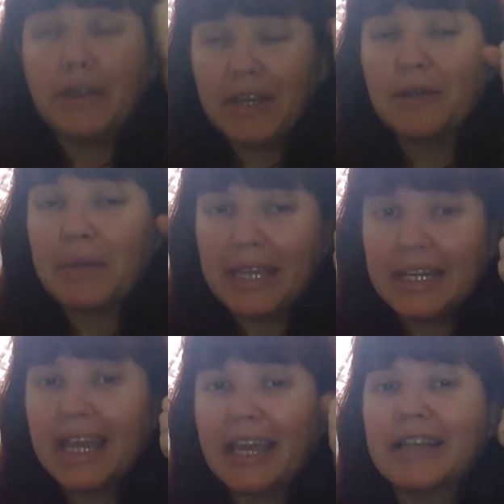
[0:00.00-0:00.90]
or you hear
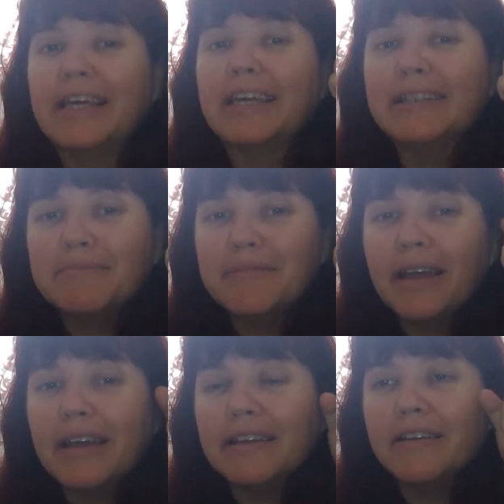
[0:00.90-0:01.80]
me
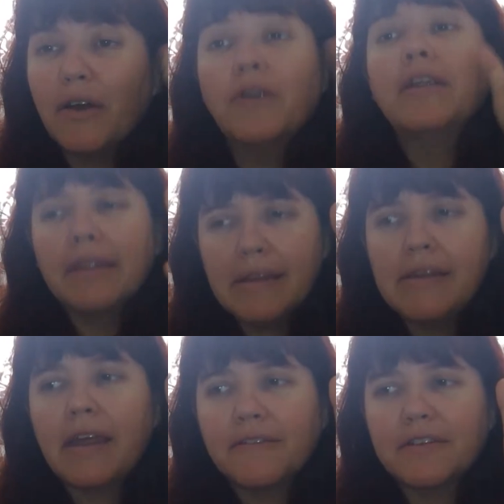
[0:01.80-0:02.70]
inhaling and
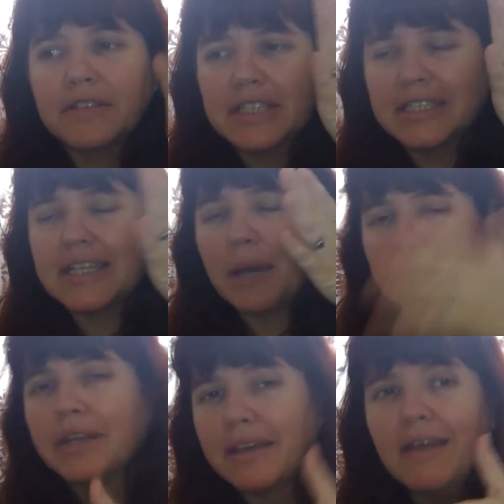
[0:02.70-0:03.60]
or none of those
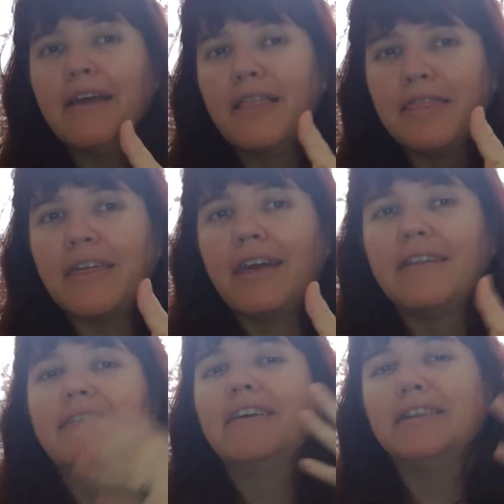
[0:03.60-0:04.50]
things happening,
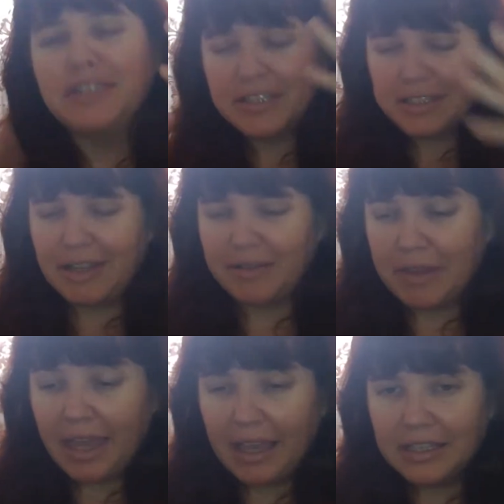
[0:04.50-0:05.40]
then
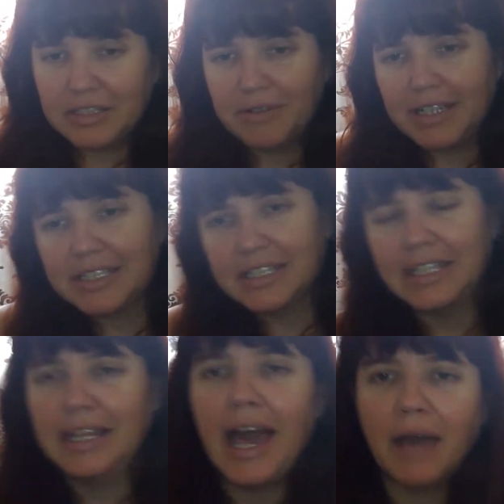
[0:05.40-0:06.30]
just let the hands
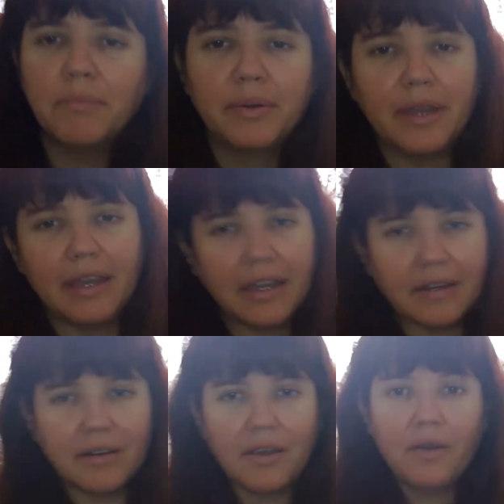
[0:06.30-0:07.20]
rest in the lap
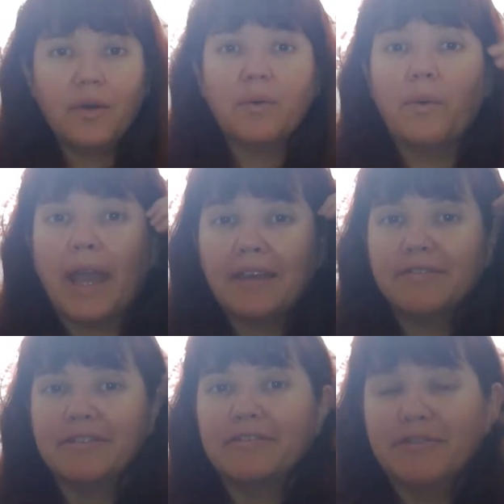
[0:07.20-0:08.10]
and
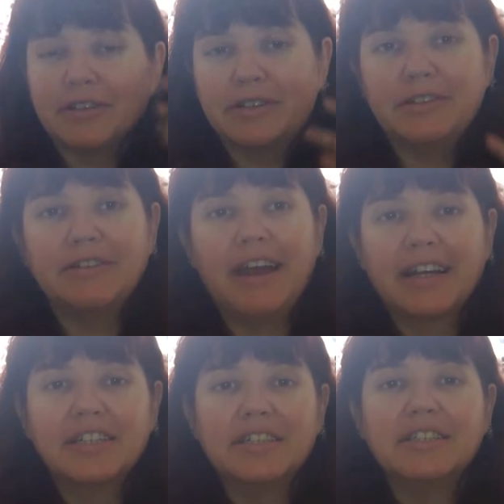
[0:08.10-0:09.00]
wait for further
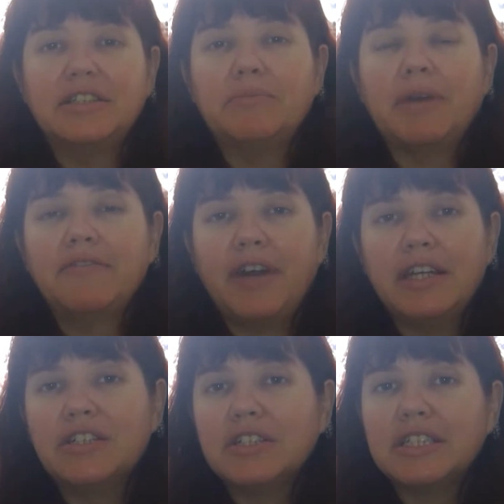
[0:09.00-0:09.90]
directions. You might
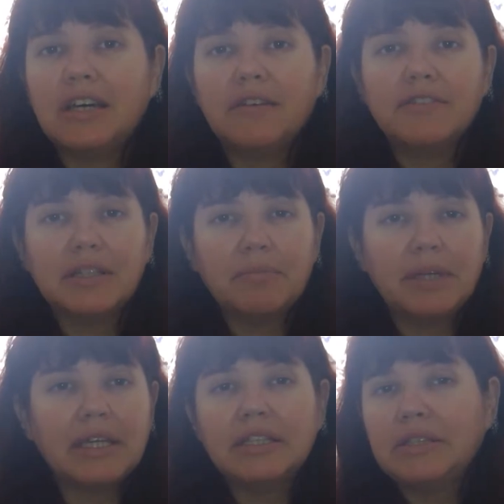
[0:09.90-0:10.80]
find yourself
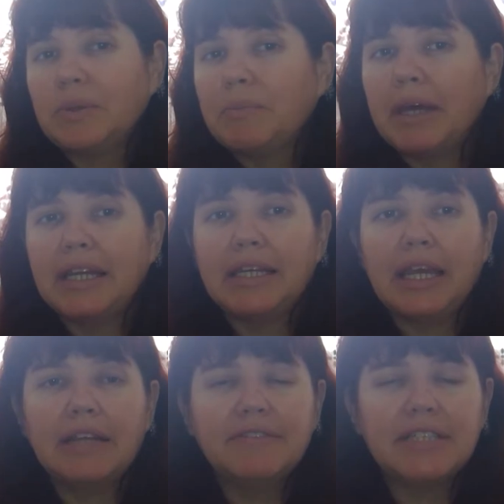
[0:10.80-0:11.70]
slipping into a
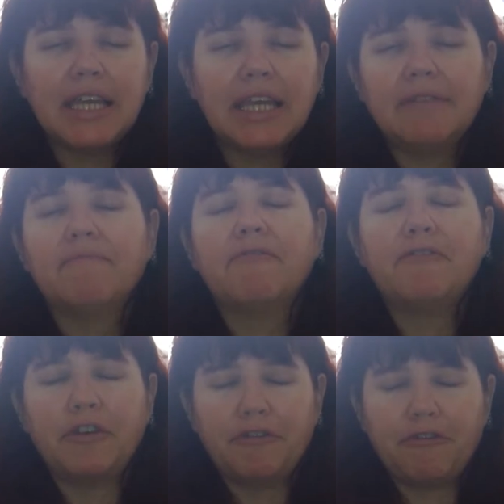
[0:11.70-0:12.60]
meditative state.
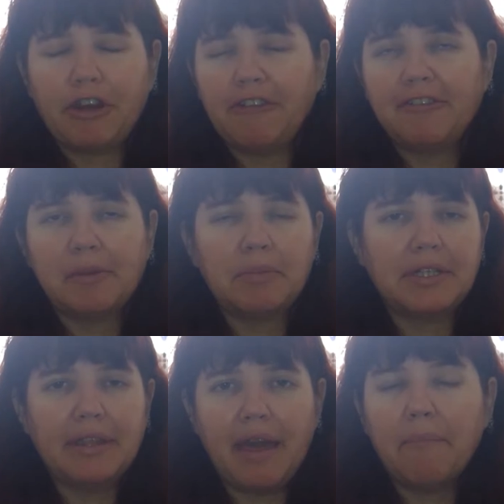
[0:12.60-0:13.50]
Feel free to
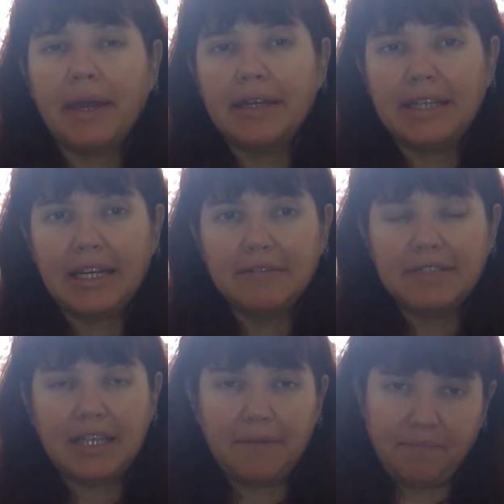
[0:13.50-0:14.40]
slip into that
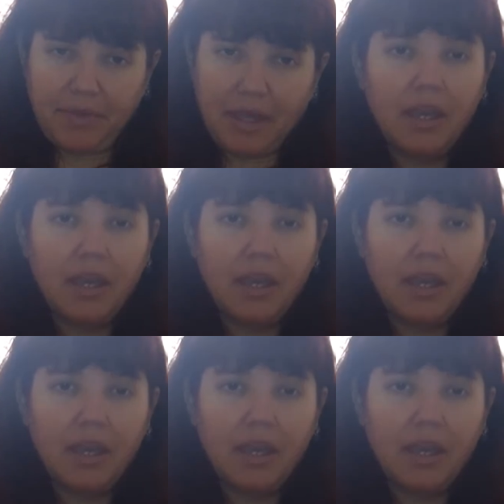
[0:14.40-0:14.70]
meditative state.